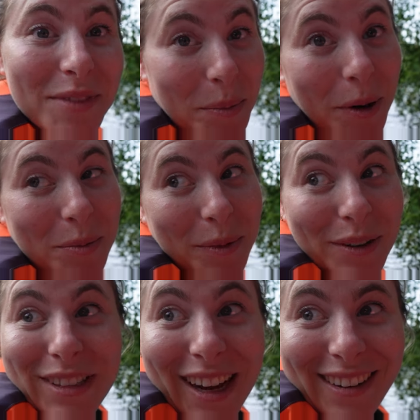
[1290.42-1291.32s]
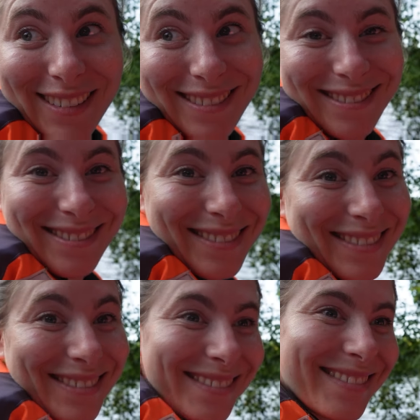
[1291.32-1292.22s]
The boat broke down.
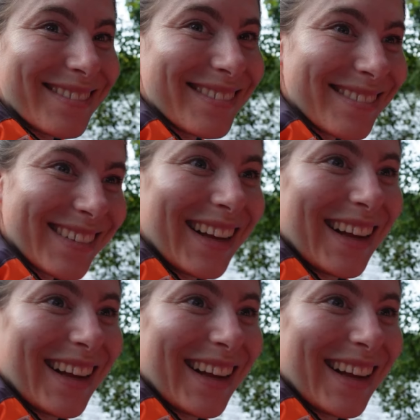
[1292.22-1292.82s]
Again.